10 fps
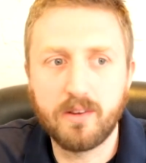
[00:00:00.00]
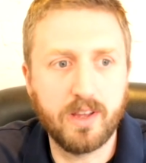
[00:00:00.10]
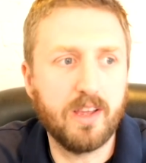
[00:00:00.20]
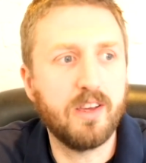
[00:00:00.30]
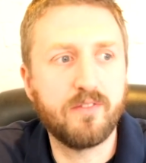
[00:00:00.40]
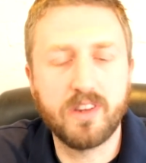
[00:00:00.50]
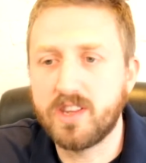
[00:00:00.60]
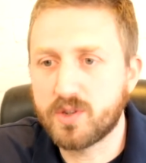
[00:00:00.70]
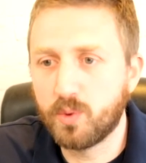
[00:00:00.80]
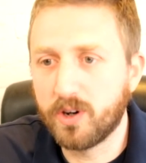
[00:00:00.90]
even in
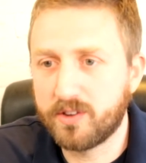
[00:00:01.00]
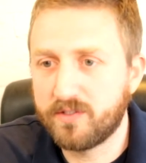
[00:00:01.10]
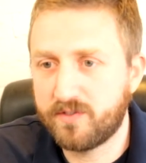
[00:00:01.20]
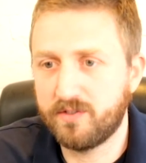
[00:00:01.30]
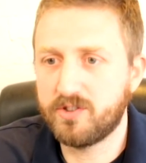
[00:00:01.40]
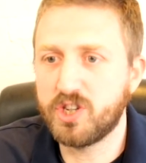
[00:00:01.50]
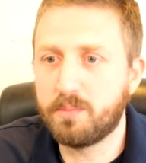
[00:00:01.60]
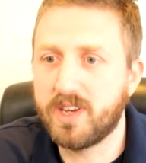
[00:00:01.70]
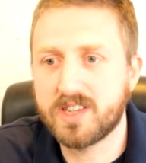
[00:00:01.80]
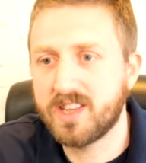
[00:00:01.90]
this world of
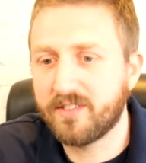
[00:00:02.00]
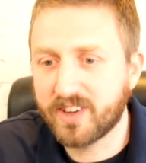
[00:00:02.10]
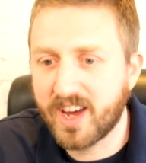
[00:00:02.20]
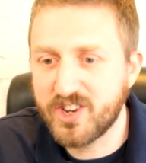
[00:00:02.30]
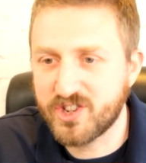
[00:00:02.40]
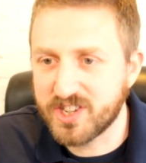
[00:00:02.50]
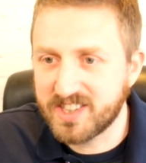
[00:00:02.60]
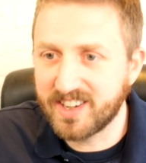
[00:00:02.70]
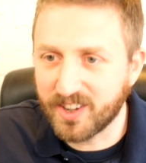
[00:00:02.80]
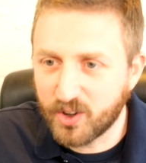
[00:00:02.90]
GPS navigation, is
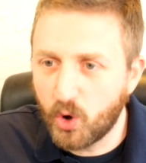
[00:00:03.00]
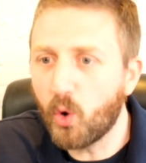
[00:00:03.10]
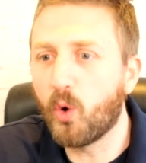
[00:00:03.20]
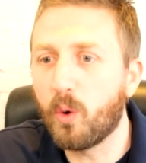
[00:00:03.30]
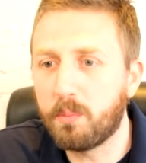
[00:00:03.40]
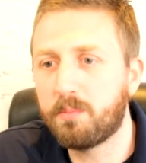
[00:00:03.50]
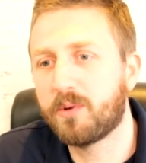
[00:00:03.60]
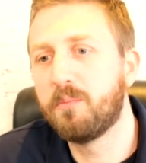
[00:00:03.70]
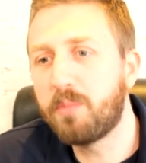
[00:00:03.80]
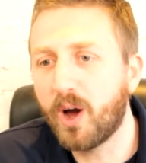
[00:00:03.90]
still a core
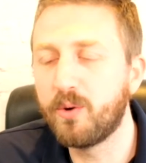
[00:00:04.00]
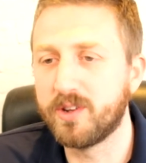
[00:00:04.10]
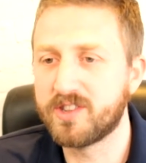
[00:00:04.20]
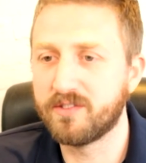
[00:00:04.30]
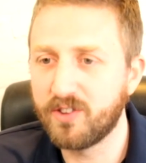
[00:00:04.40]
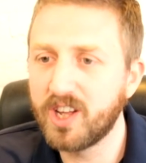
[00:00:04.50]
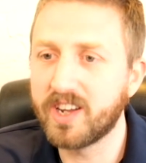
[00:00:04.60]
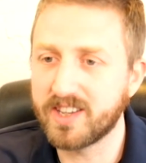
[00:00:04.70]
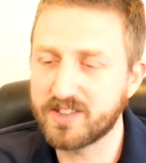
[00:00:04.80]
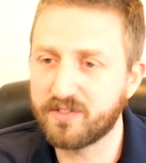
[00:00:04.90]
component of
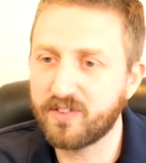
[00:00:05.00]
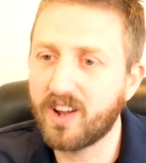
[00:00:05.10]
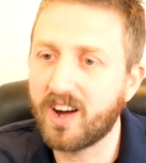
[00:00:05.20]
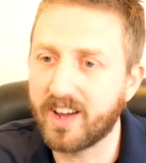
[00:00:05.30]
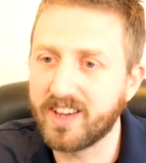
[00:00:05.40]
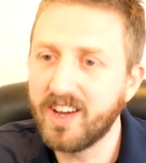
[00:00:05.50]
learning to fly.